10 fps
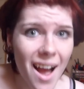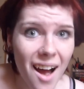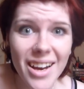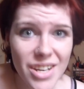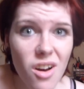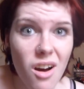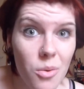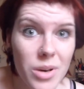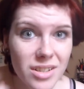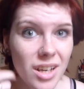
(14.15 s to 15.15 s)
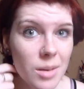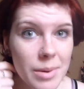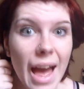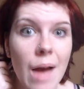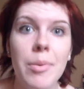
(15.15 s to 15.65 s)
I know, it's gonna
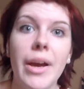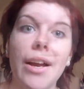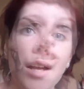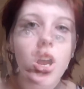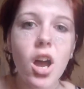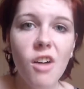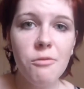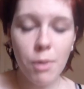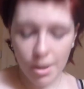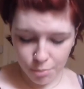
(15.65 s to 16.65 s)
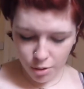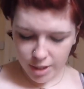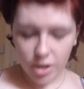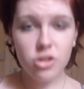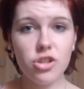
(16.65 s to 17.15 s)
be epic. Start off by
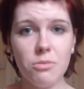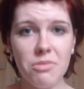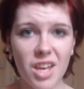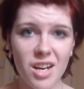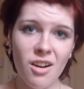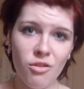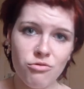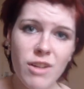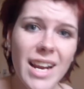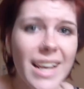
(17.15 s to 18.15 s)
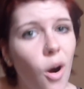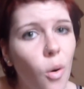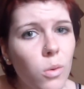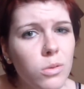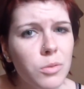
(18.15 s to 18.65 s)
putting on something really
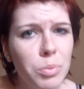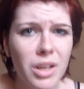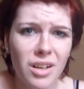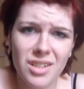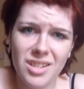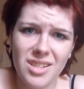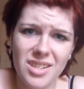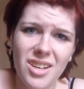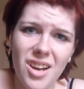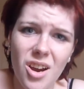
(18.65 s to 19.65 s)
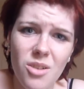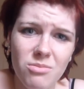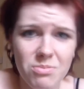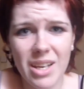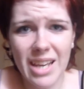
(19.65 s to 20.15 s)
old because, you
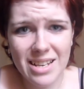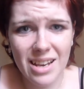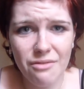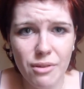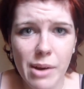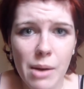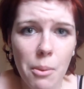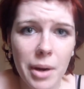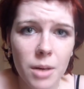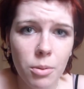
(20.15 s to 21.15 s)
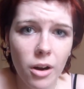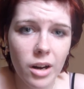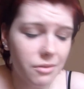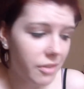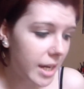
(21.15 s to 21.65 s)
know, it gets everywhere what we're gonna put on
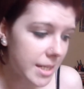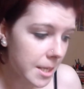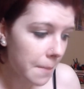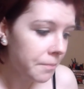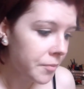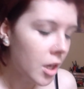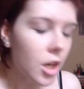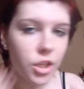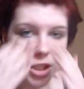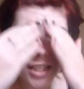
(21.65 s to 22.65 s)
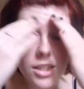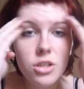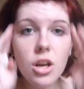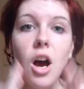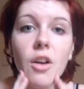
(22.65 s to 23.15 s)
our face. You need to
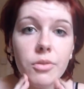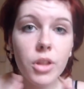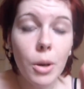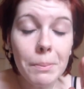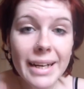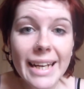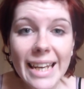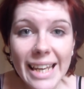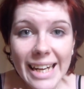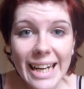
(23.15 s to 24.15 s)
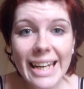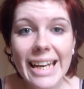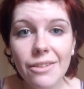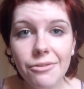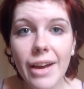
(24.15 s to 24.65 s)
start off with a completely
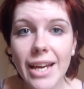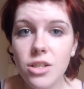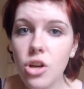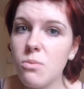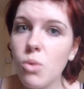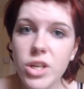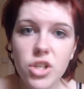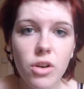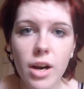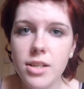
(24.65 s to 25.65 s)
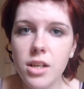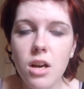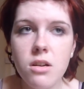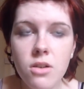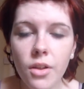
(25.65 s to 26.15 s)
clean face, no
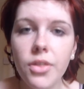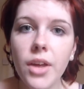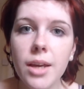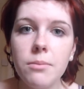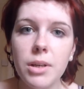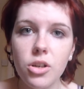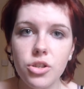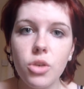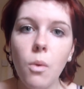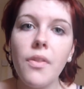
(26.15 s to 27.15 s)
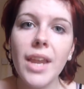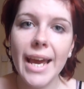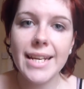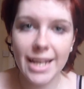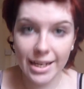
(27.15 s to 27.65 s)
moisturiser, nothing, because you want the
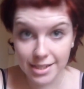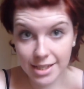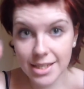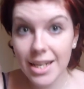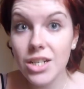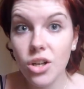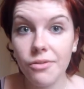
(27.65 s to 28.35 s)
latex to stick to your